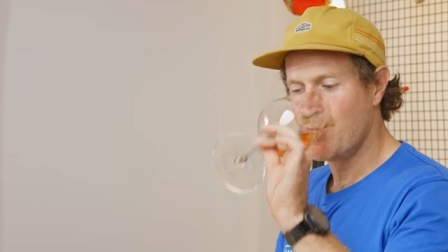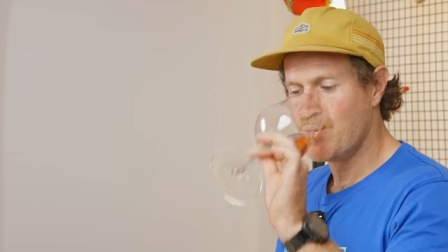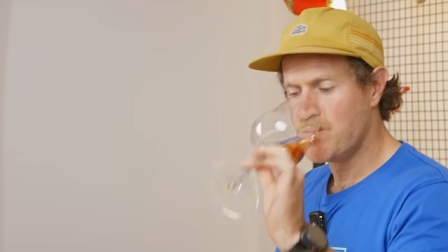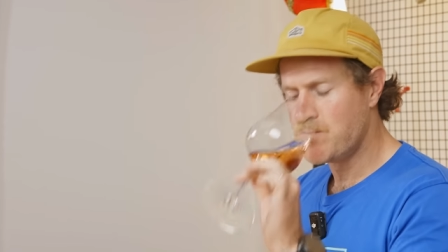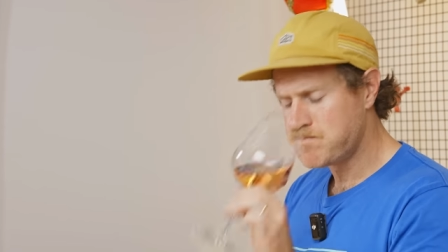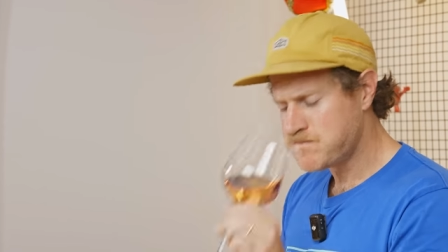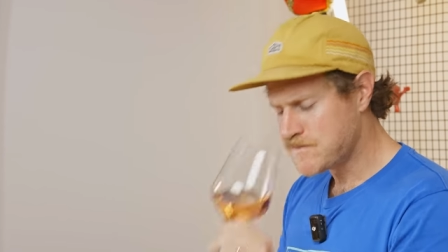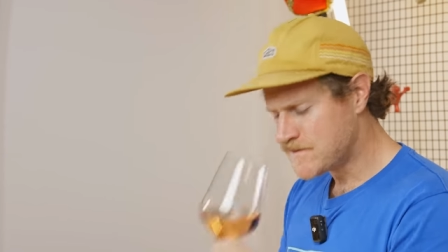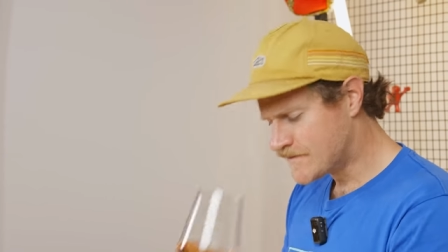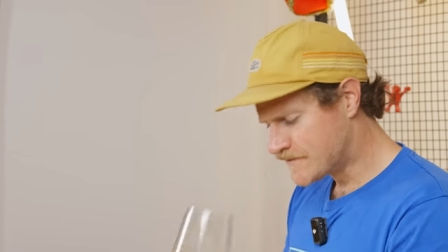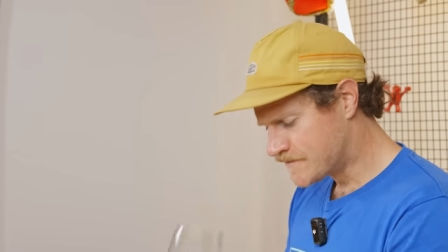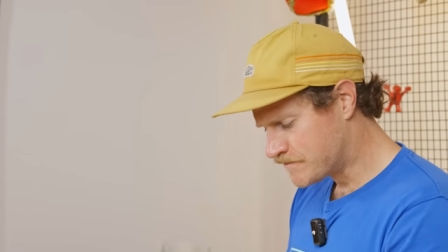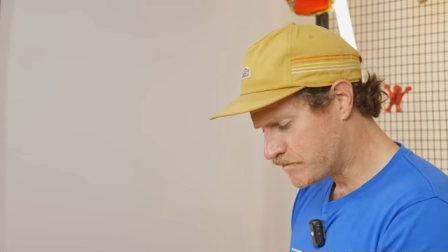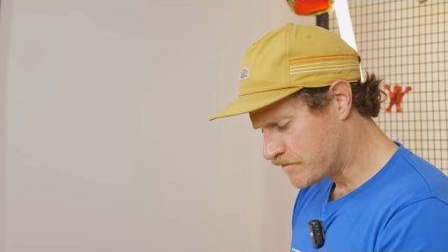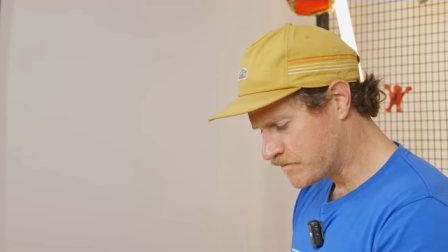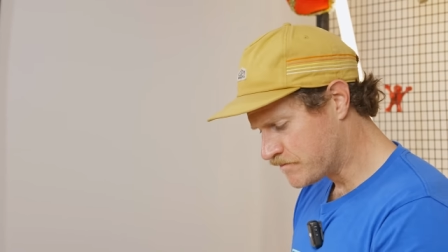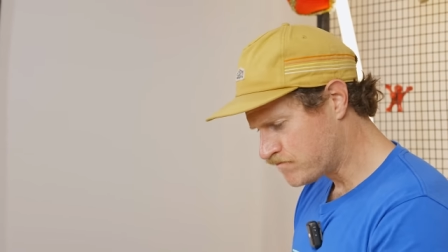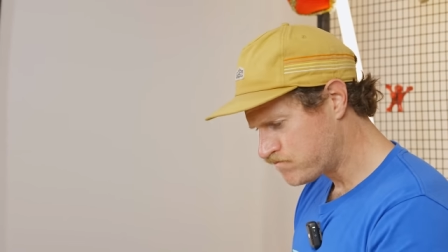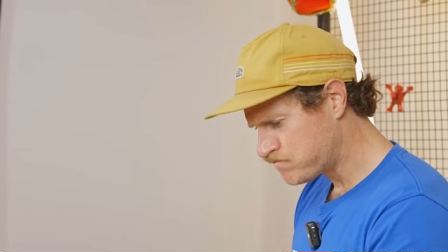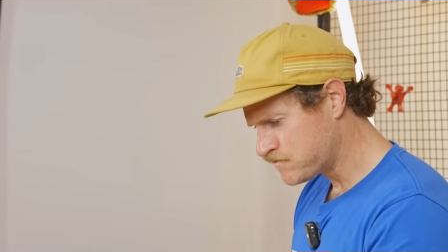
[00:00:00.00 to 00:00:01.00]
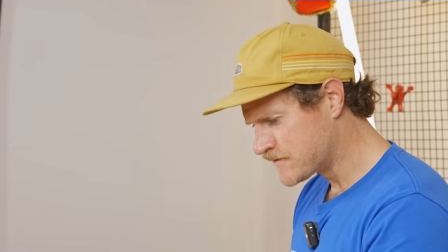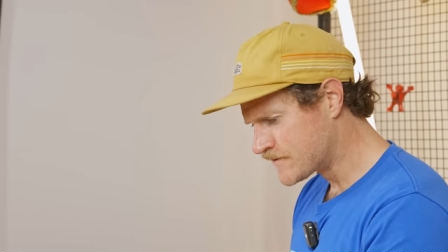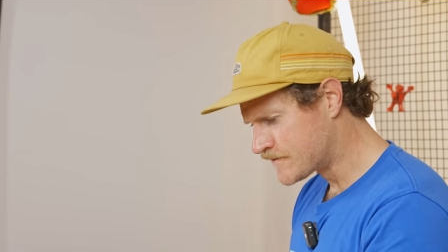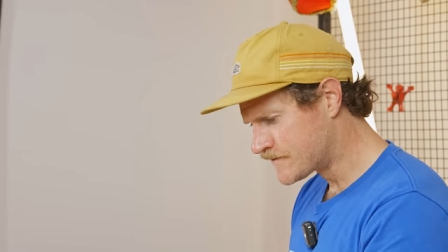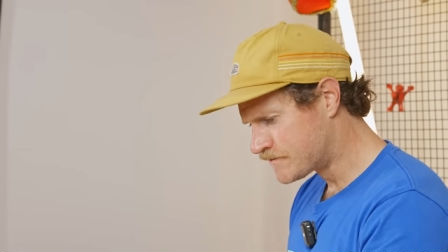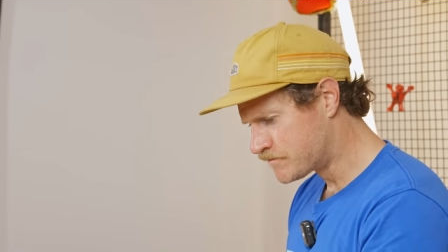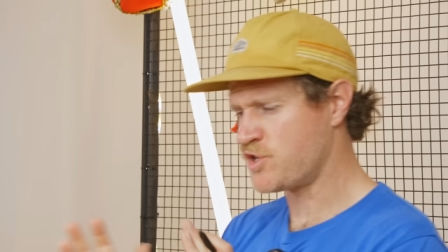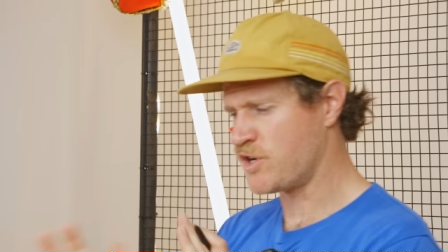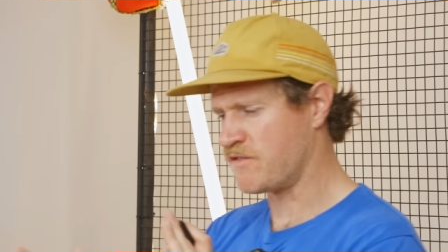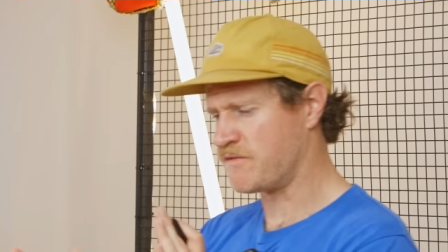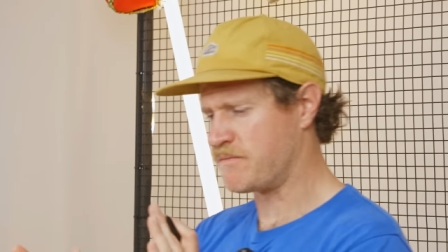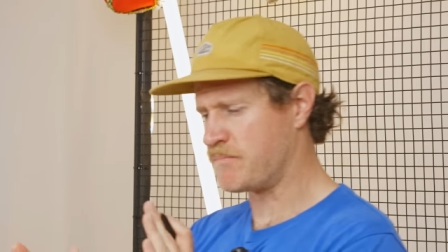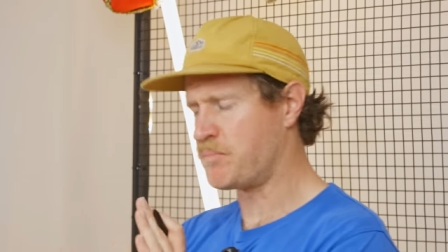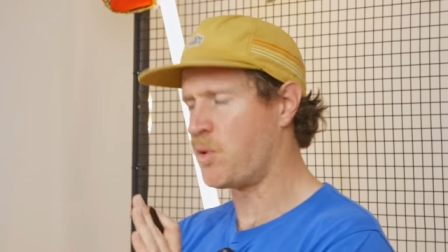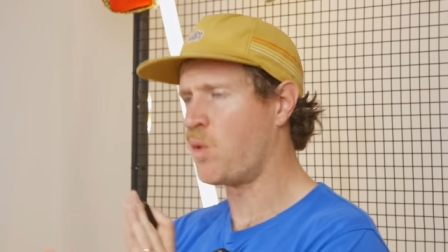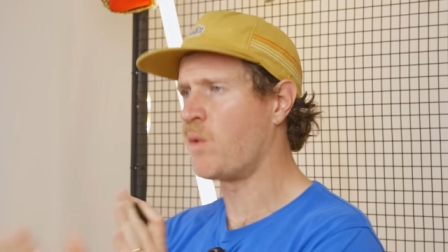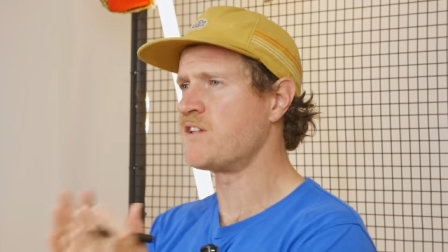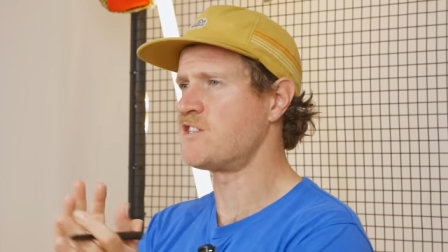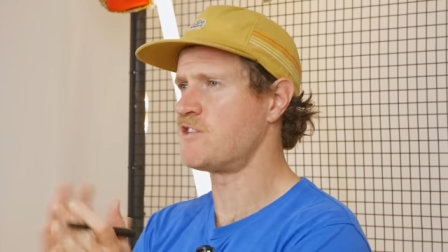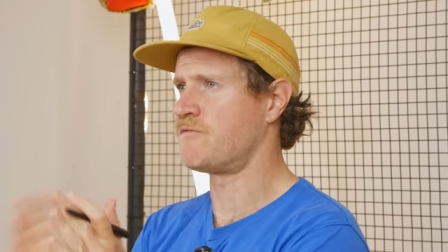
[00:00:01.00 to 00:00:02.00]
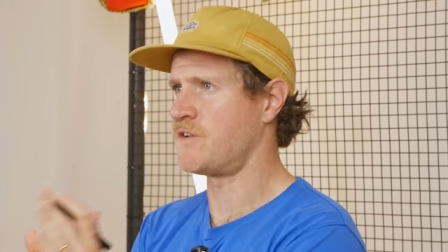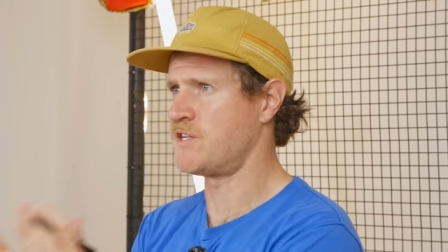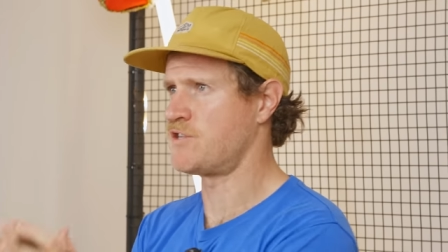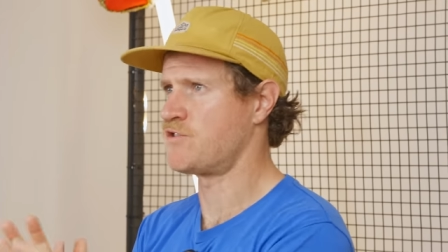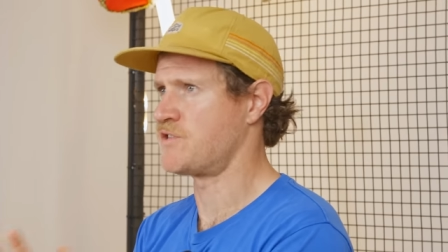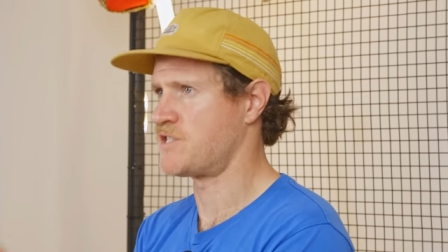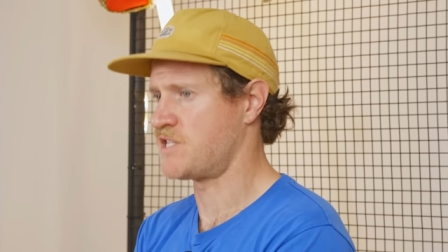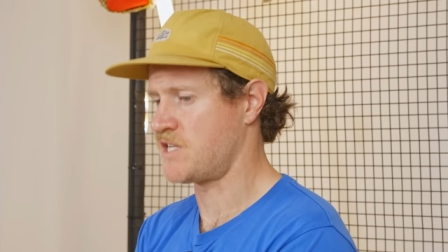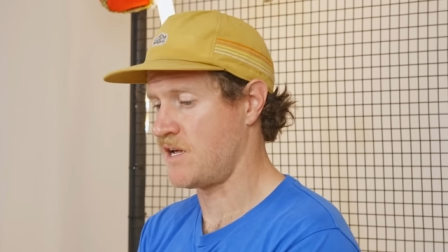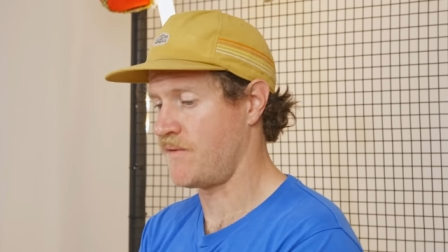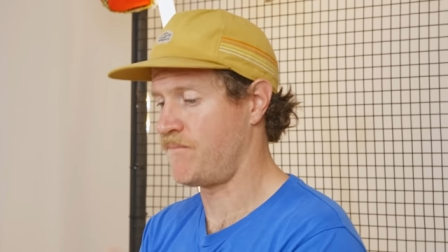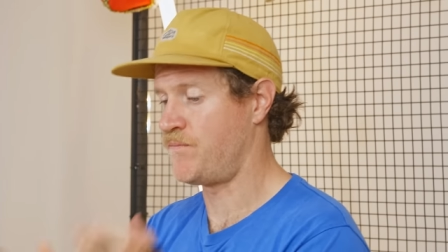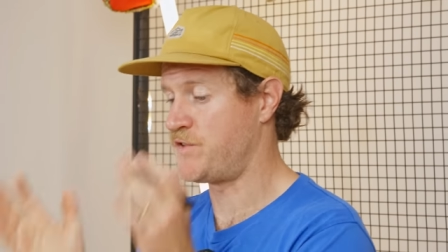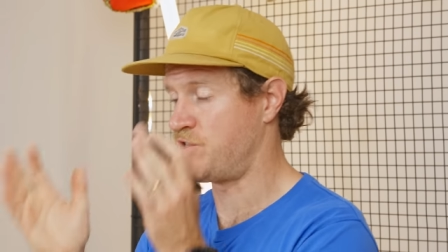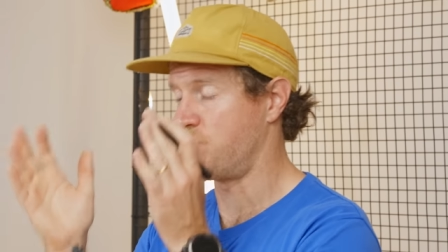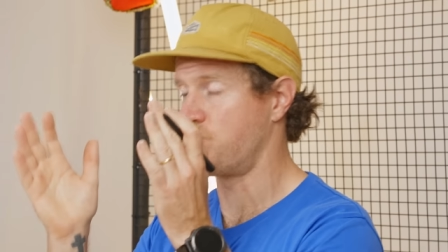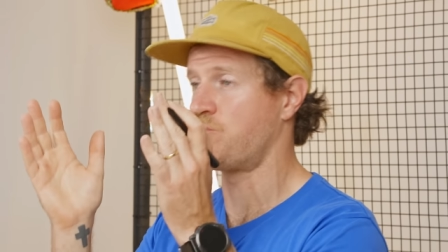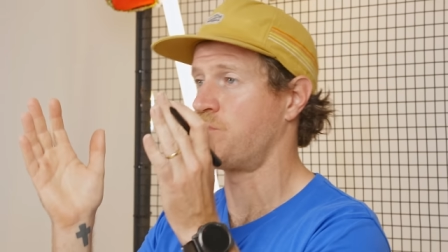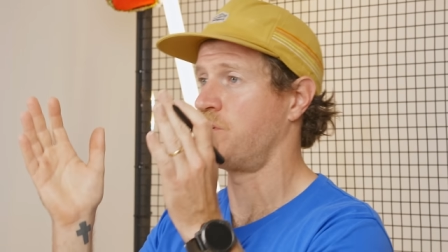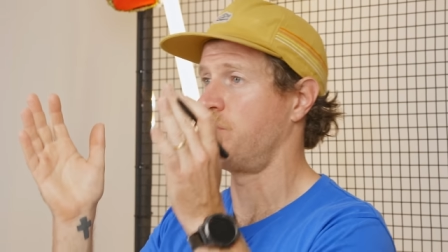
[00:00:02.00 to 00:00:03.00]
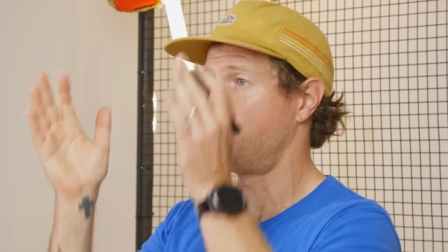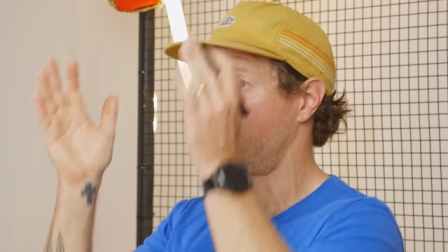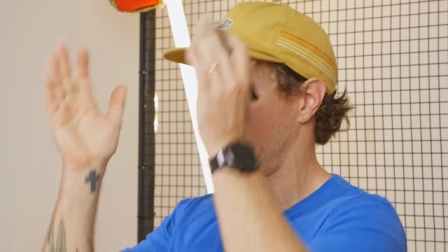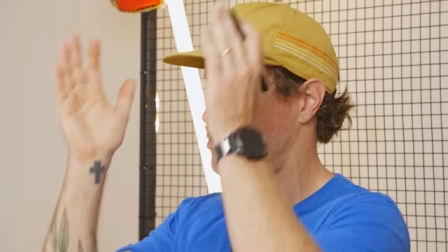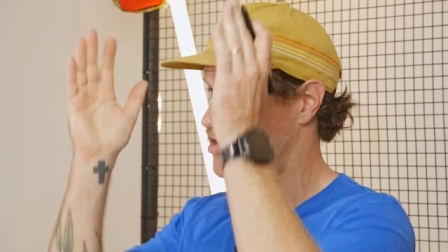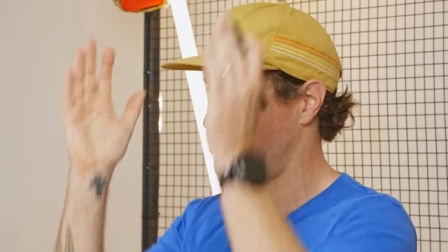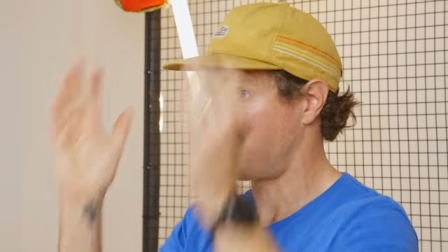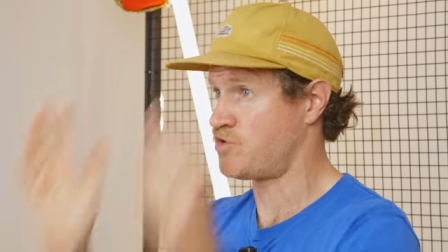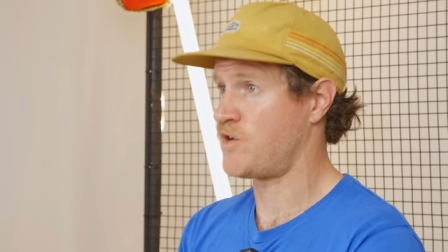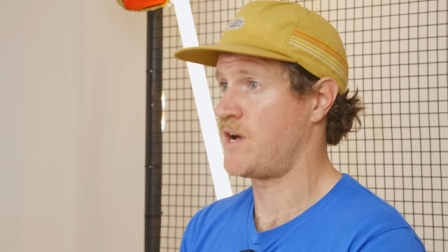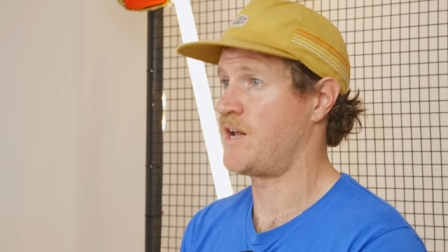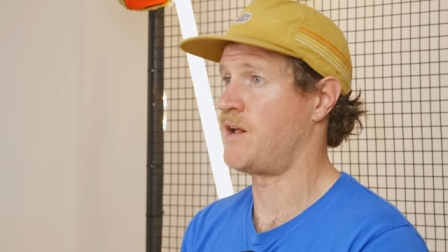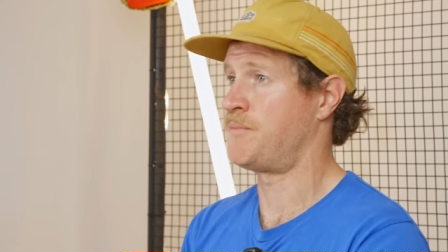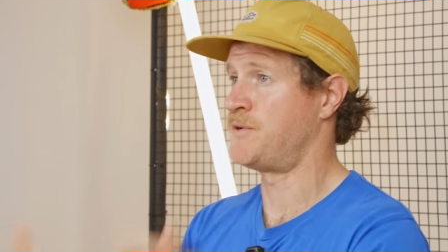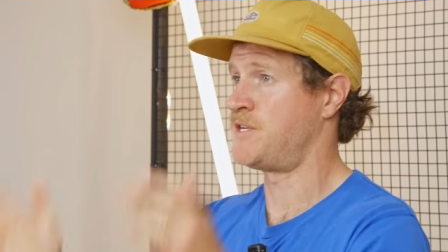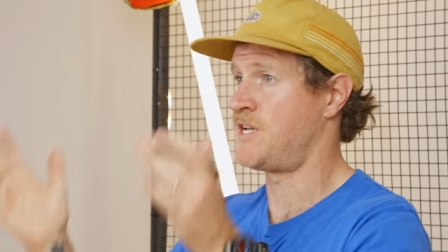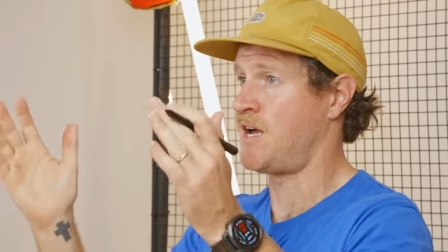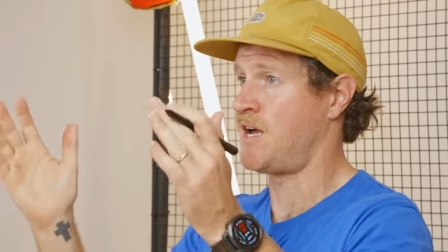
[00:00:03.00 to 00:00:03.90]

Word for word: Not a lot of those sort of points of interest here, but this is really just straight up and